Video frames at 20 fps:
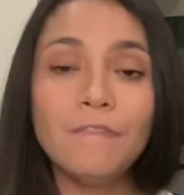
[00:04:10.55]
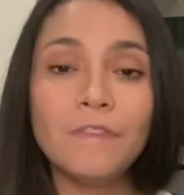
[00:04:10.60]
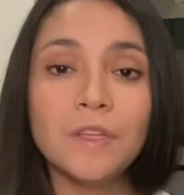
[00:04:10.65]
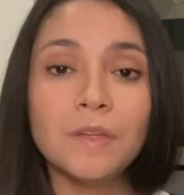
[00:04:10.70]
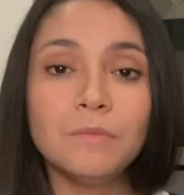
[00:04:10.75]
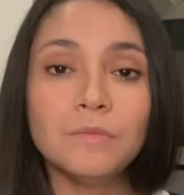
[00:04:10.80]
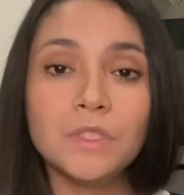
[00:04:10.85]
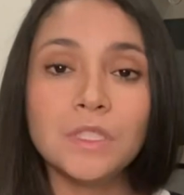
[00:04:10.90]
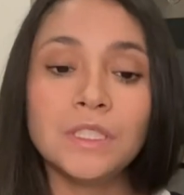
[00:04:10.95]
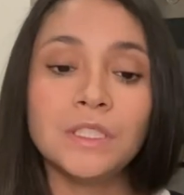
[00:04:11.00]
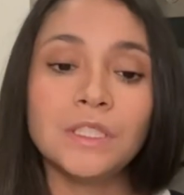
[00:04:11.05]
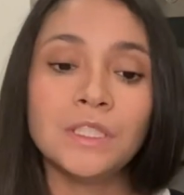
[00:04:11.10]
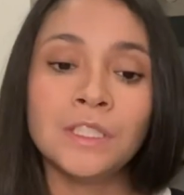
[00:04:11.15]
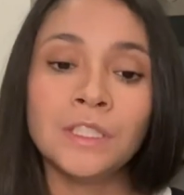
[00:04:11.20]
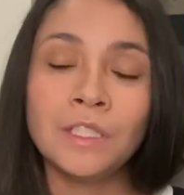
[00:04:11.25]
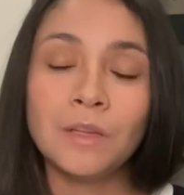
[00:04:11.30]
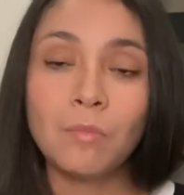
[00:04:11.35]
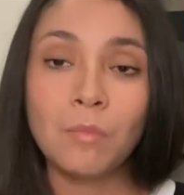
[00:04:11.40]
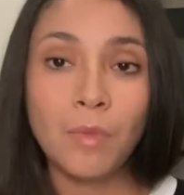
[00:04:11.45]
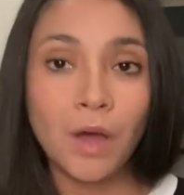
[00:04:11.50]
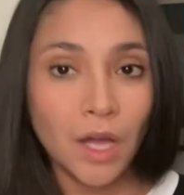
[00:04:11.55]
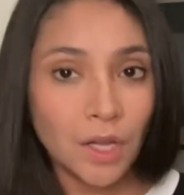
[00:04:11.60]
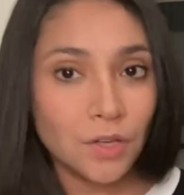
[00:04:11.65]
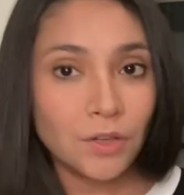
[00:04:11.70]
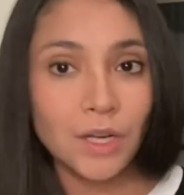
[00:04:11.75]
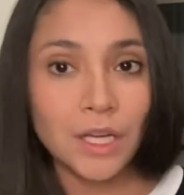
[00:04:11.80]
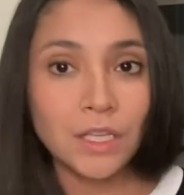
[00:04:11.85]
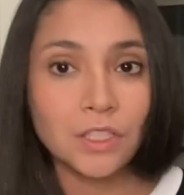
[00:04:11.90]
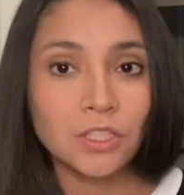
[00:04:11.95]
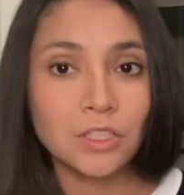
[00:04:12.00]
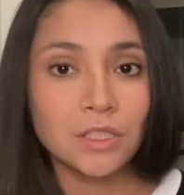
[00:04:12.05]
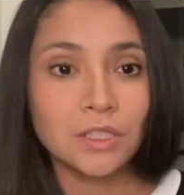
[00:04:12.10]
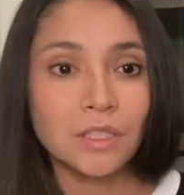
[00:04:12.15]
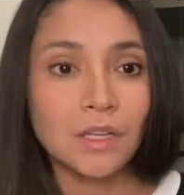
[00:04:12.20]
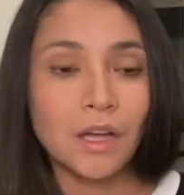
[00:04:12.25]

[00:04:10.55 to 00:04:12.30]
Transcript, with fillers: them just in moderation.